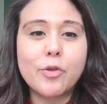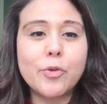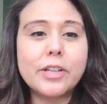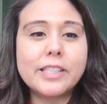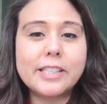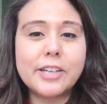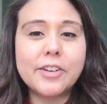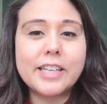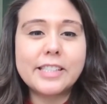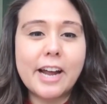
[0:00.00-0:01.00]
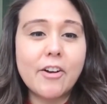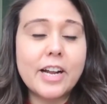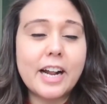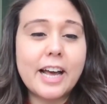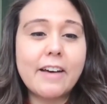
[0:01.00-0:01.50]
Through this series,
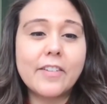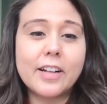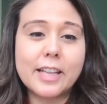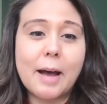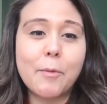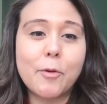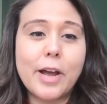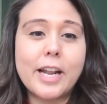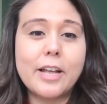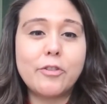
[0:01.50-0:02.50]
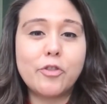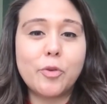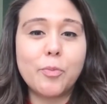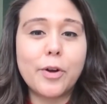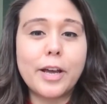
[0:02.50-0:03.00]
Ari and I have collaborated
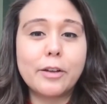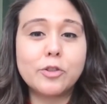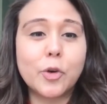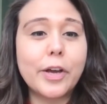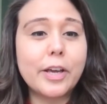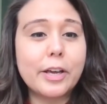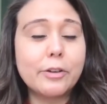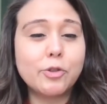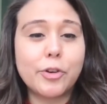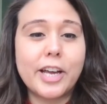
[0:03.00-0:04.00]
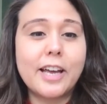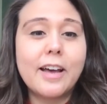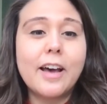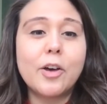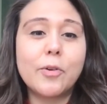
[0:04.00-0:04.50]
to bring Joy Guidry,
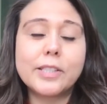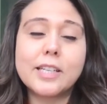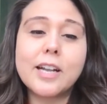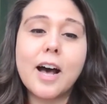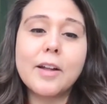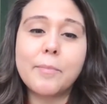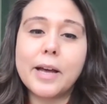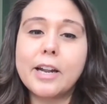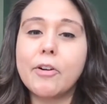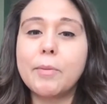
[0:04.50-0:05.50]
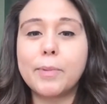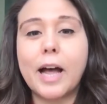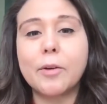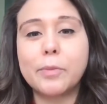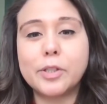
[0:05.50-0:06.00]
who is a non-binary
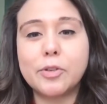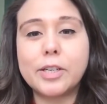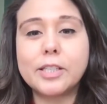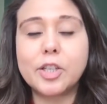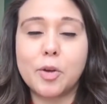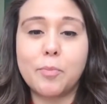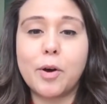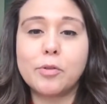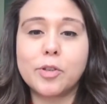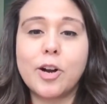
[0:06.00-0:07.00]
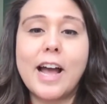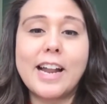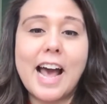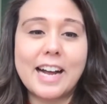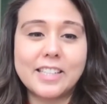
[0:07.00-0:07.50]
Black bassoonist, composer,
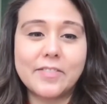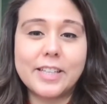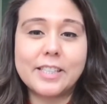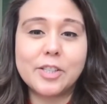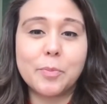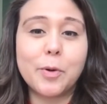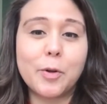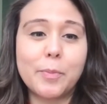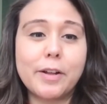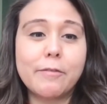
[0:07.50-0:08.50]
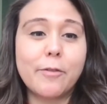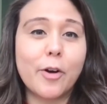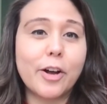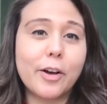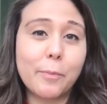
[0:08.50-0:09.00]
and activist, to Pullman
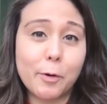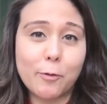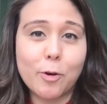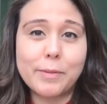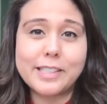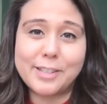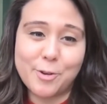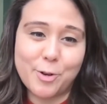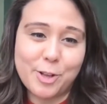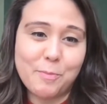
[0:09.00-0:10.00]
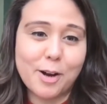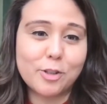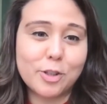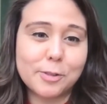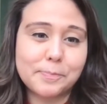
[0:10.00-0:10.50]
for a performance in early
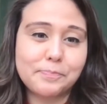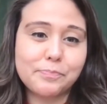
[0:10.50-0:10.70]
March.